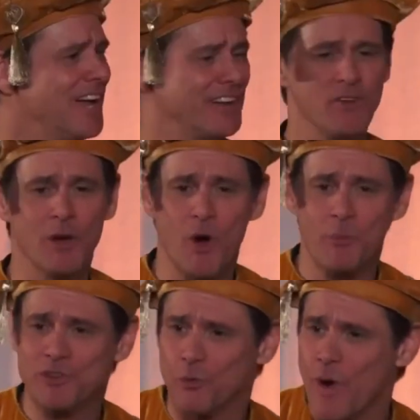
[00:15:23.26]
I'll give you a
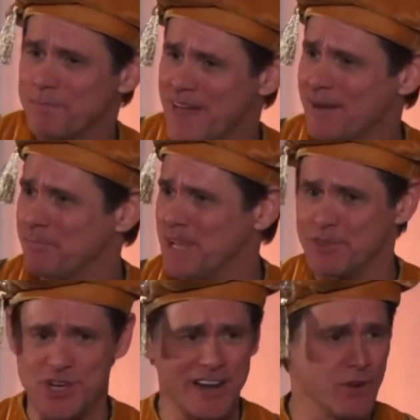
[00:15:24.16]
moment to wipe that
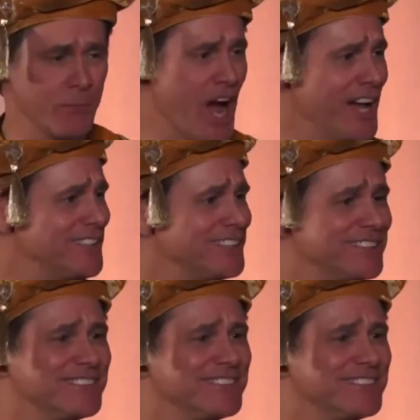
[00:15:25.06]
image out of your mind.